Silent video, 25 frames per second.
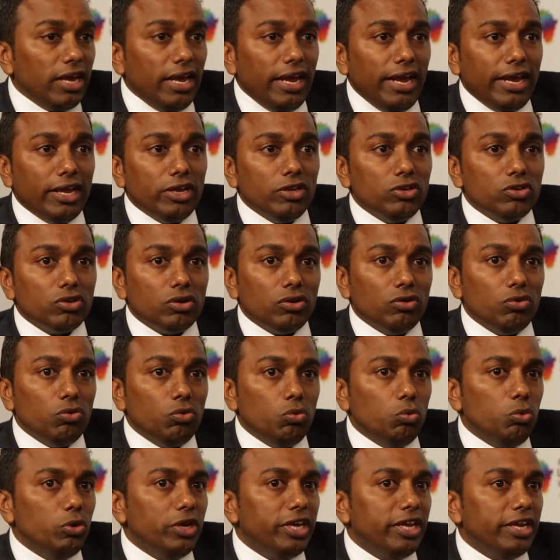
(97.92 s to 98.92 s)
And
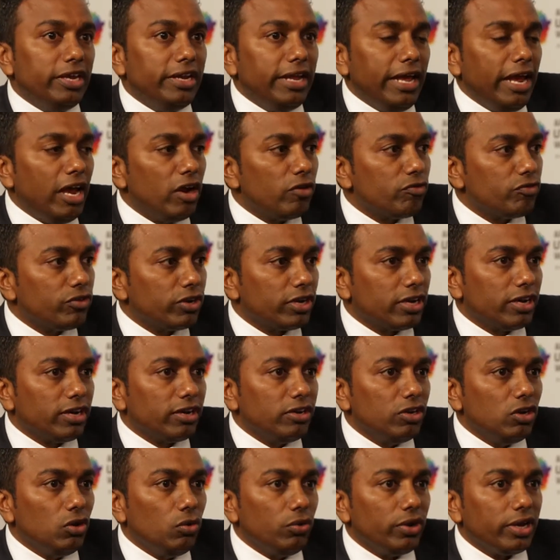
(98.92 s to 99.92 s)
we in Africa,
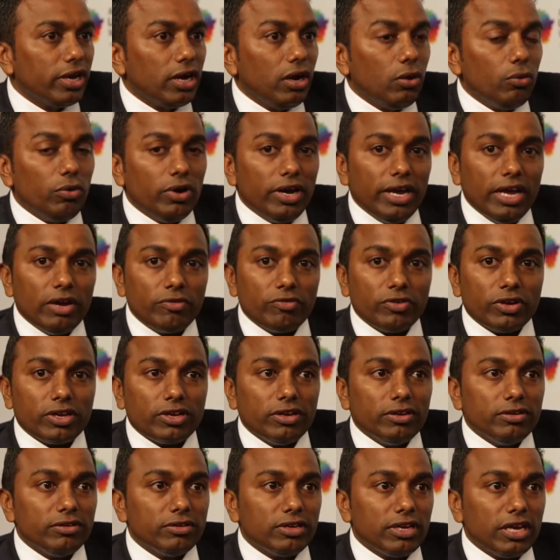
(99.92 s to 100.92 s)
knowing our
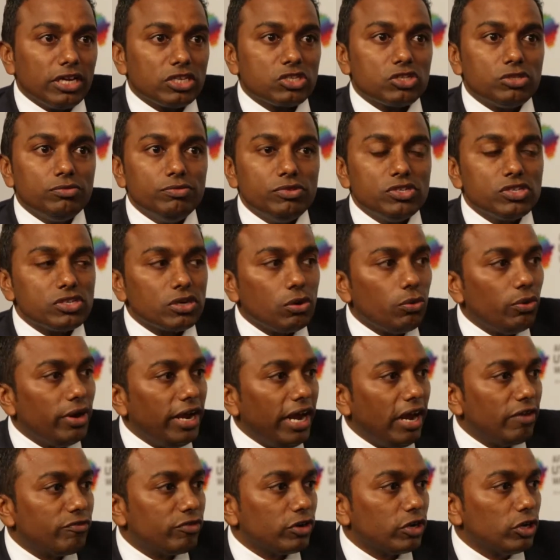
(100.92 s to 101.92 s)
African customers, our
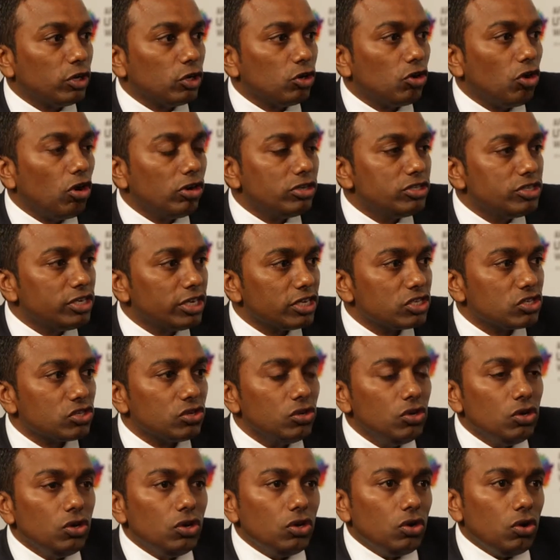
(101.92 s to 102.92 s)
African context,
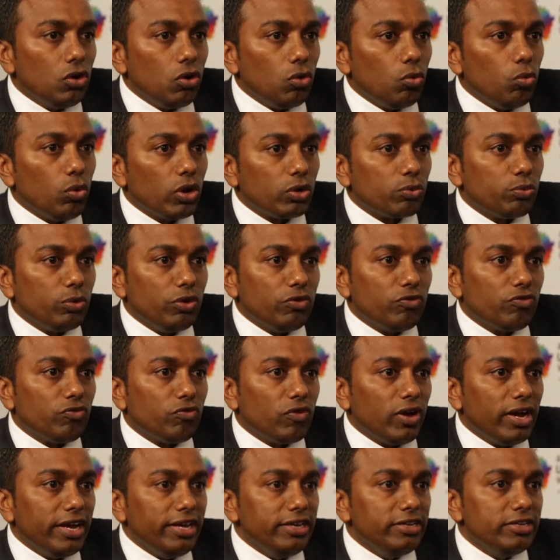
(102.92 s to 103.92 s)
what we
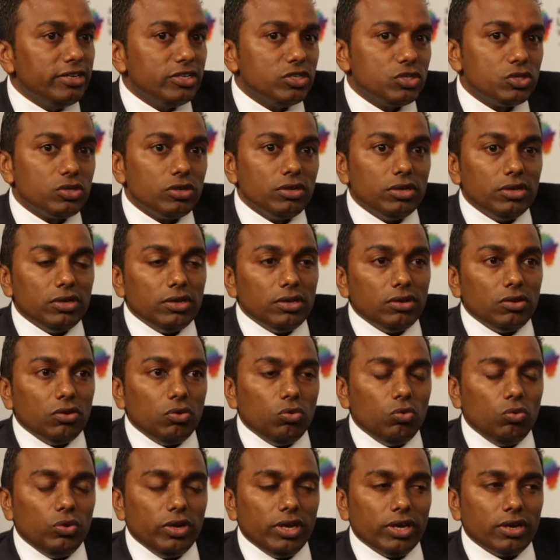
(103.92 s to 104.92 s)
find is
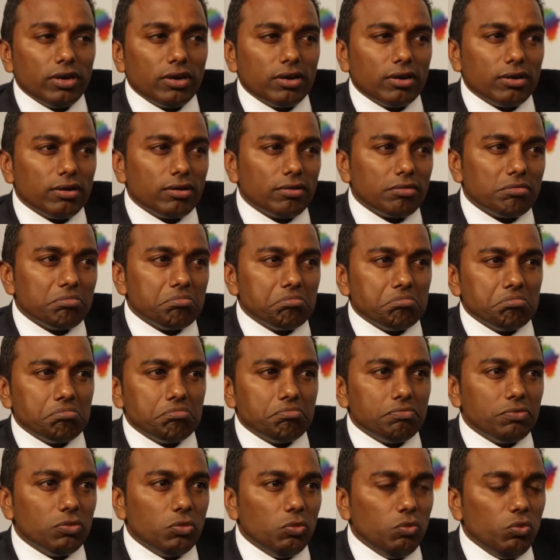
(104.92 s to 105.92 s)
we are
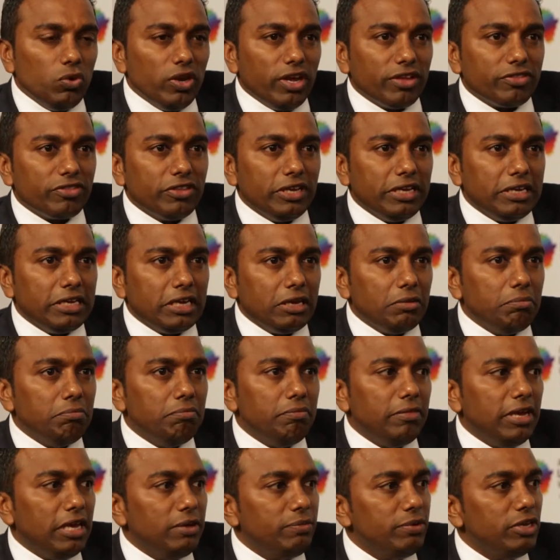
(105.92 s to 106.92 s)

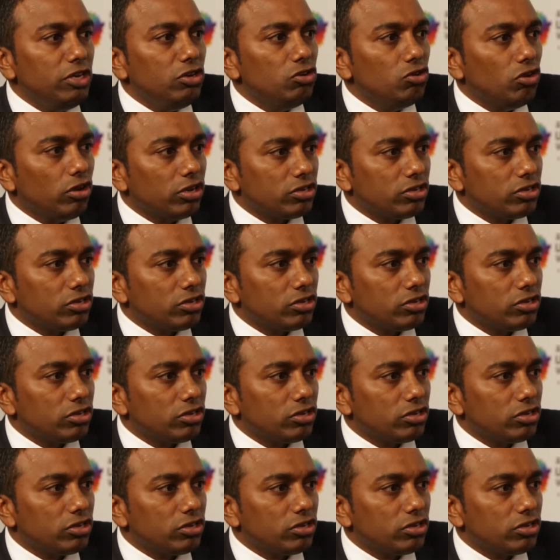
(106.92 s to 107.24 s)
thinking maybe